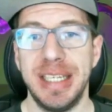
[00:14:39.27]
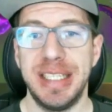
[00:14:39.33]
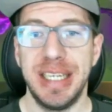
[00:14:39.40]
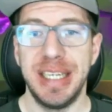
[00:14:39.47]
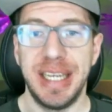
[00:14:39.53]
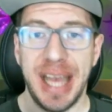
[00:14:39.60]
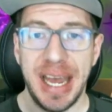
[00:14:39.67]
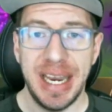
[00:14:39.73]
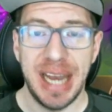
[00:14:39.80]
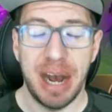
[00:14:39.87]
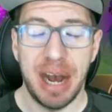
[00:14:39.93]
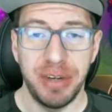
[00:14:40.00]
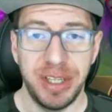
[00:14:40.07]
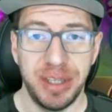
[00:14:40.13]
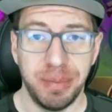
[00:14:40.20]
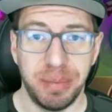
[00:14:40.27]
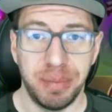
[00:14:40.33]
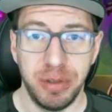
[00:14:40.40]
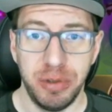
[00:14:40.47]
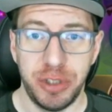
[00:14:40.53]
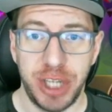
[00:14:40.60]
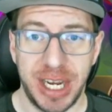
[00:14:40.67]
to get out of the
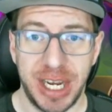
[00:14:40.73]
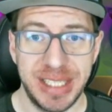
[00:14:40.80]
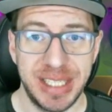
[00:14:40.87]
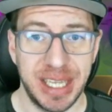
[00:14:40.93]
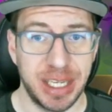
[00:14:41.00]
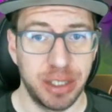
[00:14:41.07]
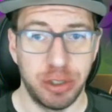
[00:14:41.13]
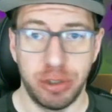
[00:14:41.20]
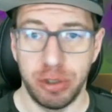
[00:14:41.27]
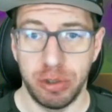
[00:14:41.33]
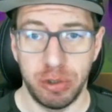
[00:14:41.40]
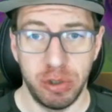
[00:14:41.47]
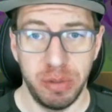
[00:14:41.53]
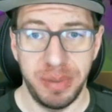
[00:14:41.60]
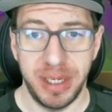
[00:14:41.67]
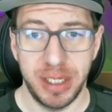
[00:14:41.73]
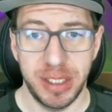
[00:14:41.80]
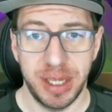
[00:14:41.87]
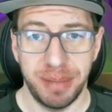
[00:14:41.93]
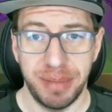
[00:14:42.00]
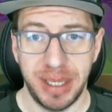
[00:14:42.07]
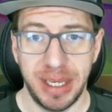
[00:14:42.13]
blue chest like a true ruby or
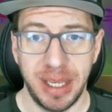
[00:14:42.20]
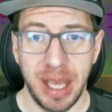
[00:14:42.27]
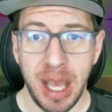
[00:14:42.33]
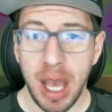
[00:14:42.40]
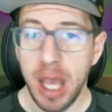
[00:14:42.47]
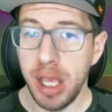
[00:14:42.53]
something.